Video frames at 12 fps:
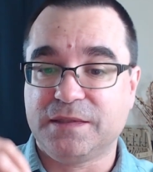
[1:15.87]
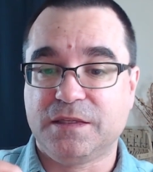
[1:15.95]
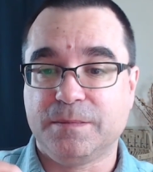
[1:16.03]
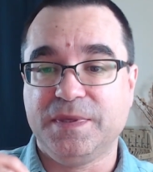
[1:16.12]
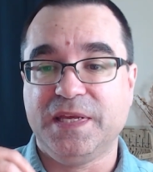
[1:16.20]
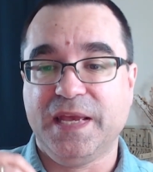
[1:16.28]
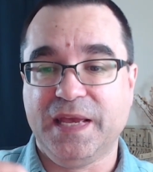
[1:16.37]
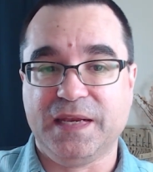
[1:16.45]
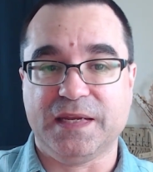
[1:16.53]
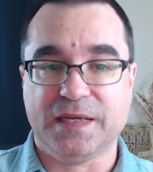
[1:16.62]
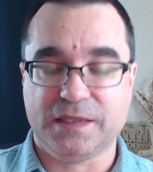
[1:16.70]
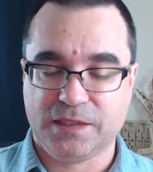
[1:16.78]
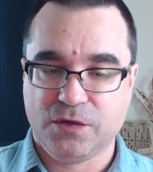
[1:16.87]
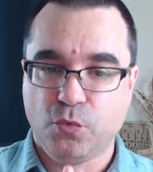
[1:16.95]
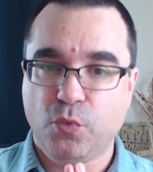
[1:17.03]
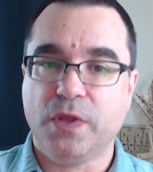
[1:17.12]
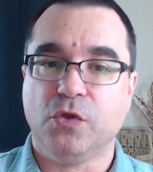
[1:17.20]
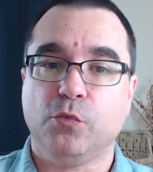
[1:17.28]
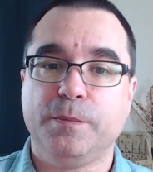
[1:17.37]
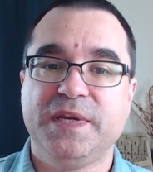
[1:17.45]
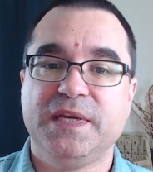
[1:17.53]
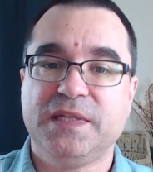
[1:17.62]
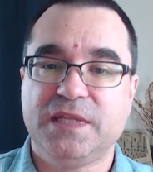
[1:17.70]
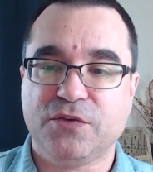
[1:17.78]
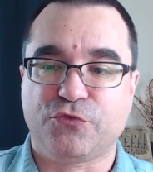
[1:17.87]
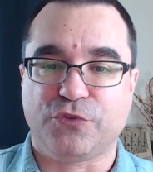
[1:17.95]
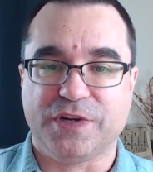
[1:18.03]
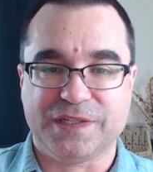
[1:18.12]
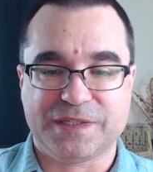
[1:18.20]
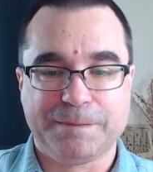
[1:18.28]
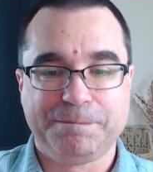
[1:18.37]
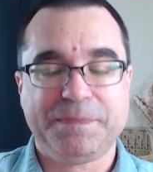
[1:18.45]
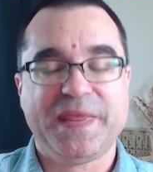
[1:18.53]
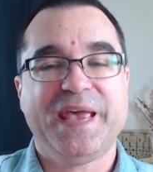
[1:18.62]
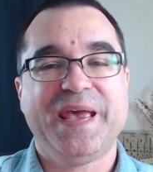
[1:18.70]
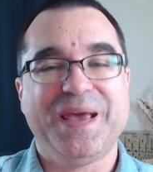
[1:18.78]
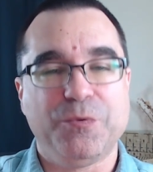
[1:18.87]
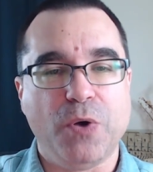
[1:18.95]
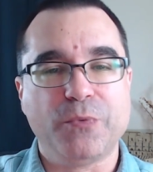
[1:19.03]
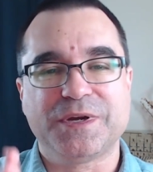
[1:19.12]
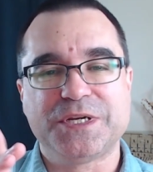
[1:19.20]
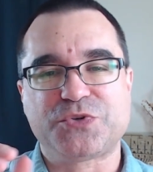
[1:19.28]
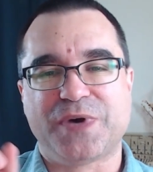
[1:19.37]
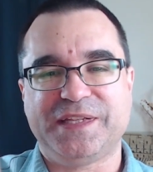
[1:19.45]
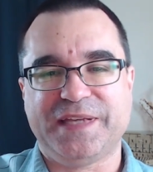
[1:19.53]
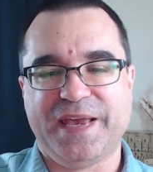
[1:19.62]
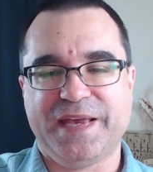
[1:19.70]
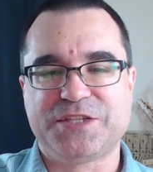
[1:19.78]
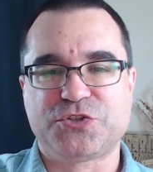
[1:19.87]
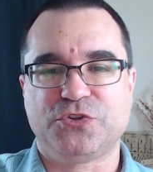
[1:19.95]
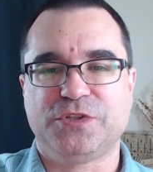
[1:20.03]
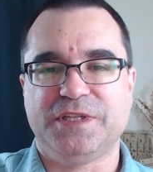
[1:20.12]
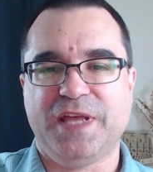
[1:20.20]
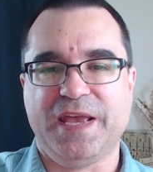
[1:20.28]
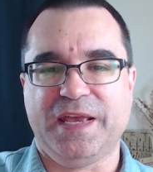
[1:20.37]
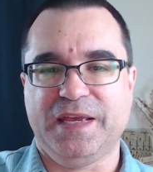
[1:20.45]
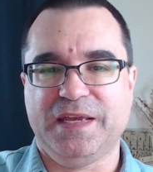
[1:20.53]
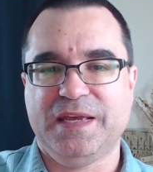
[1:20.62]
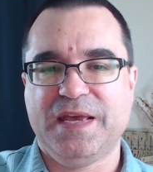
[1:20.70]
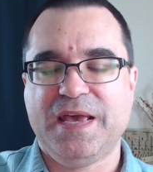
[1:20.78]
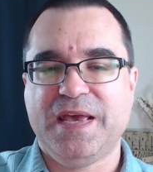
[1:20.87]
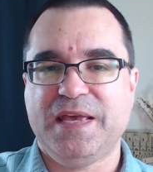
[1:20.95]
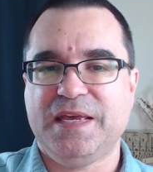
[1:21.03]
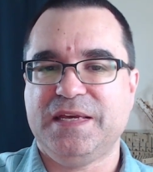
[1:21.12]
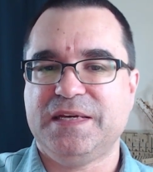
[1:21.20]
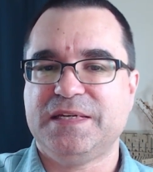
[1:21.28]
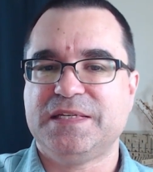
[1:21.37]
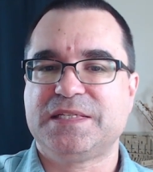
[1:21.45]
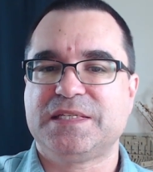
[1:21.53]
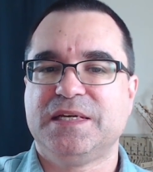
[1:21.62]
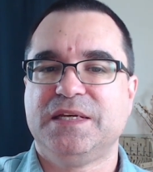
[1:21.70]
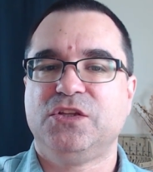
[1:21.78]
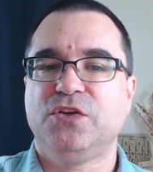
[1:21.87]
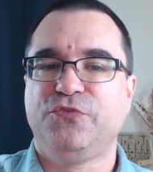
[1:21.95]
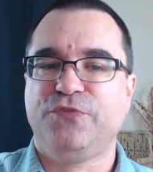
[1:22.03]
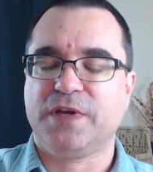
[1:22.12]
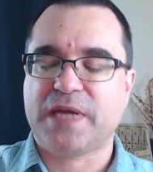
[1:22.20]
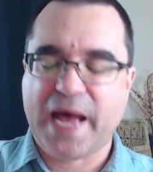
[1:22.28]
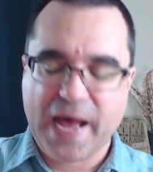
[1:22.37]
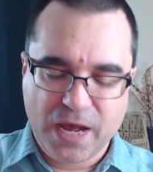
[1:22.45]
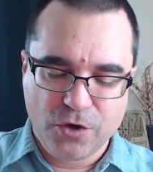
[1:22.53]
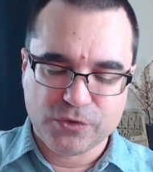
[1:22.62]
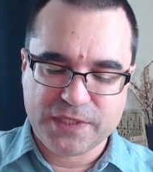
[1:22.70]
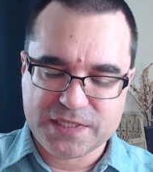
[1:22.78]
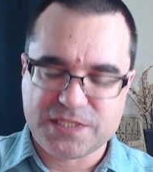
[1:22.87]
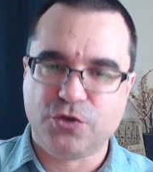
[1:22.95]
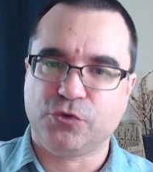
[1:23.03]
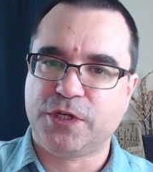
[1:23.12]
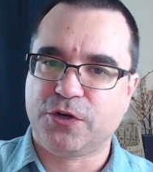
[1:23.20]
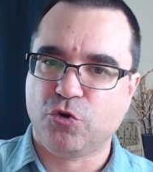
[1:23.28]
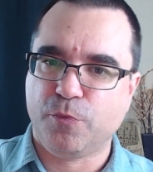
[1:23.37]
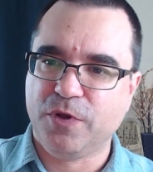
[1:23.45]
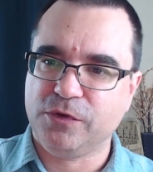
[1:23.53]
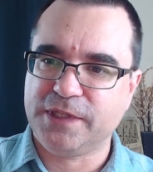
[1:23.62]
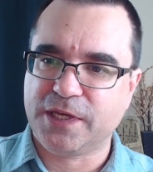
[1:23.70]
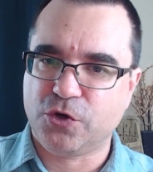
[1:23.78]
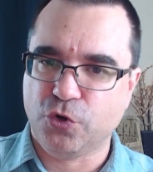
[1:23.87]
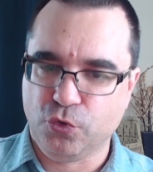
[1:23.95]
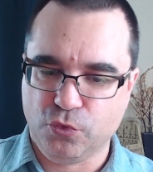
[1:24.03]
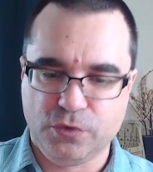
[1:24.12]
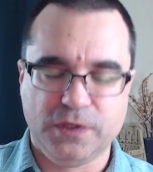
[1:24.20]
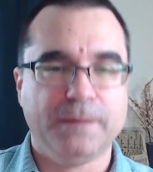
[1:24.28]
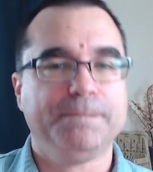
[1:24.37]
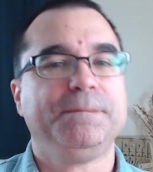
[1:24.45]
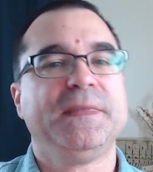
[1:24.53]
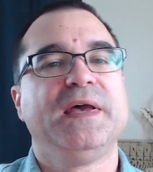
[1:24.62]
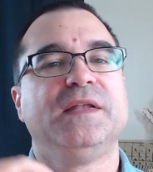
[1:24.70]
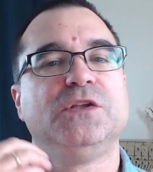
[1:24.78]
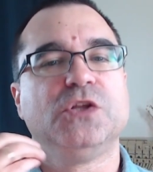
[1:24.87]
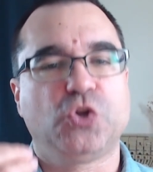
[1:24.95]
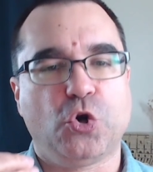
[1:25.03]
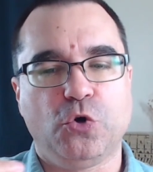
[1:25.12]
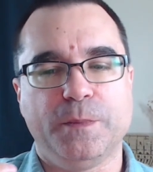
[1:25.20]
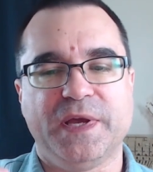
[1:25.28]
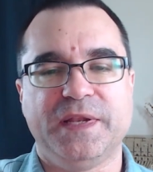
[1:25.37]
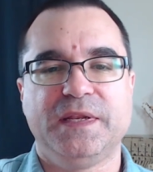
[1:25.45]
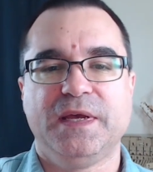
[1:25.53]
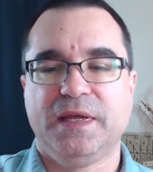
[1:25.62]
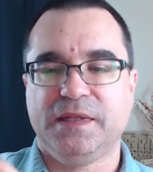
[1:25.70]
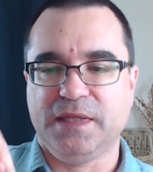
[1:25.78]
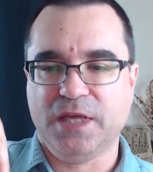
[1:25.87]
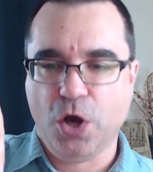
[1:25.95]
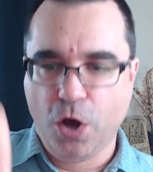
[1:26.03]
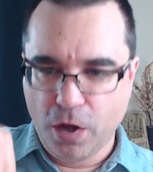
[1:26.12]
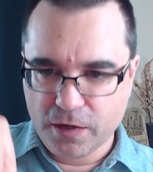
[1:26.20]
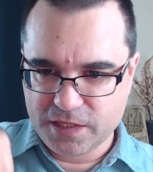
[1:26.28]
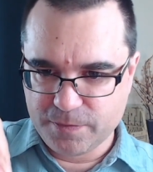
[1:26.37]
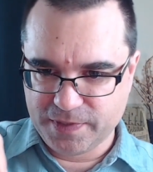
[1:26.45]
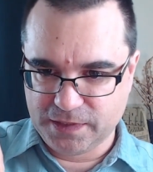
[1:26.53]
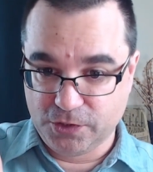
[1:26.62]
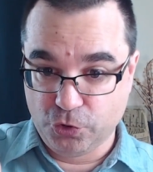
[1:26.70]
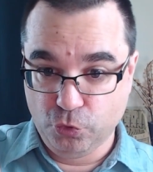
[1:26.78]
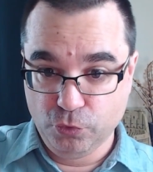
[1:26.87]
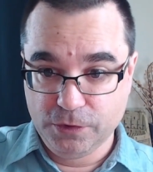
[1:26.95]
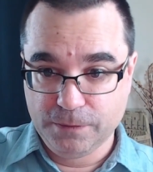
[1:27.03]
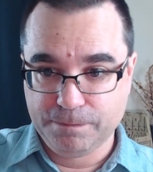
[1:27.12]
to be in it will be different. And what we're going to try to answer today is how does the Ontario Building Code determine the occupant load,